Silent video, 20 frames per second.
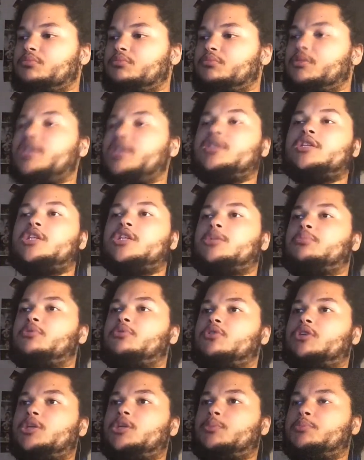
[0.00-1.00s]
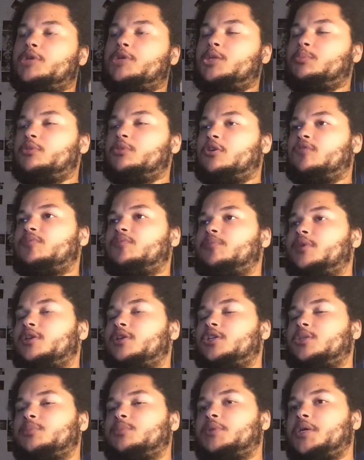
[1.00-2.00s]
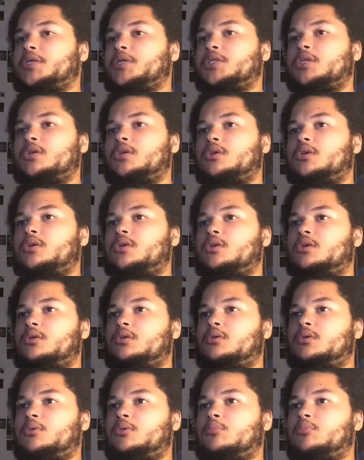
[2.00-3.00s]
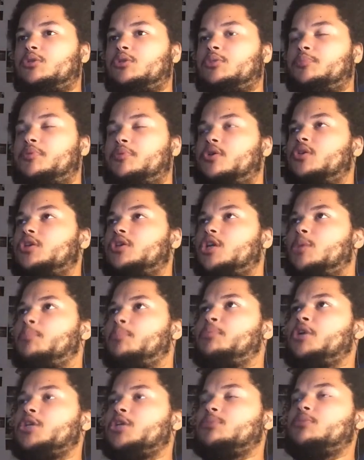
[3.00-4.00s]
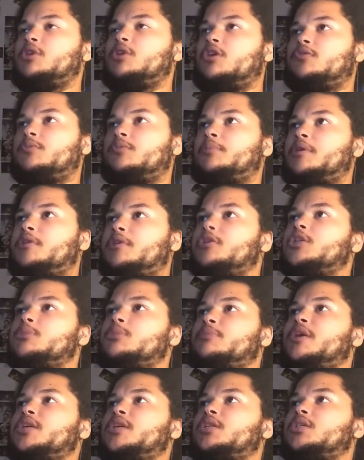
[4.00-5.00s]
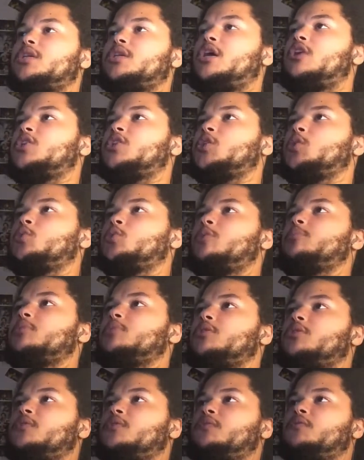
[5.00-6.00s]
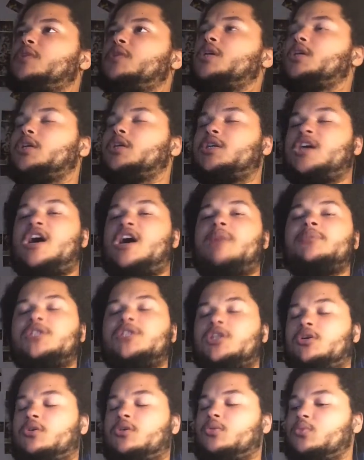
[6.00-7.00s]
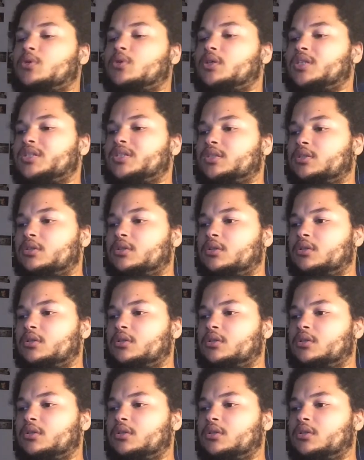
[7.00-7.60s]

That's not the part that pissed me off about this match. But the part that pissed me off about this match is how scripted the fucking commentary was.